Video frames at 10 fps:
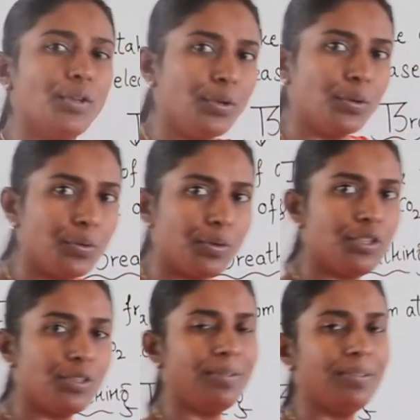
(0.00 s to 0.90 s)

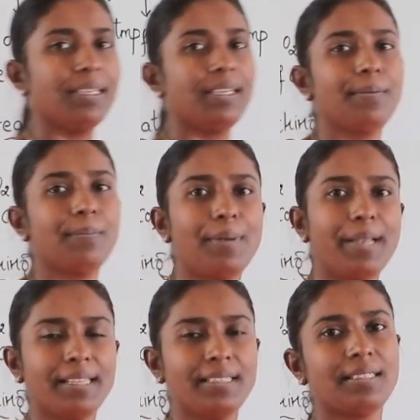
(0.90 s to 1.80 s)
nutrition in
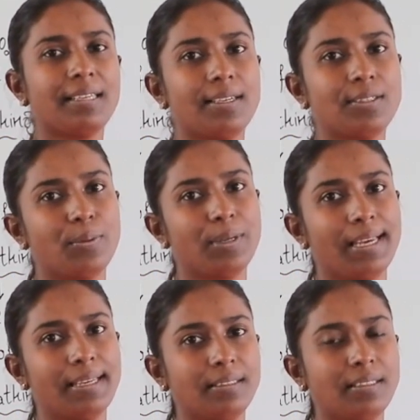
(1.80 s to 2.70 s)
plants as well
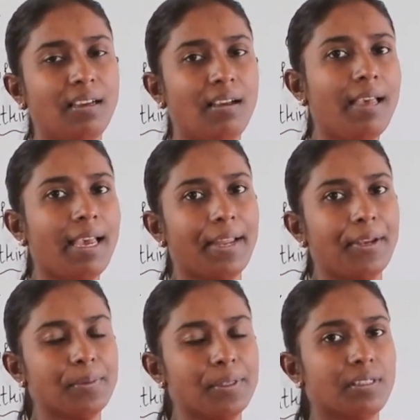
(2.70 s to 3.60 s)
as in
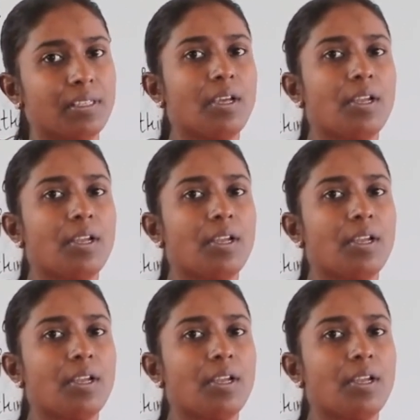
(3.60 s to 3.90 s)
animals.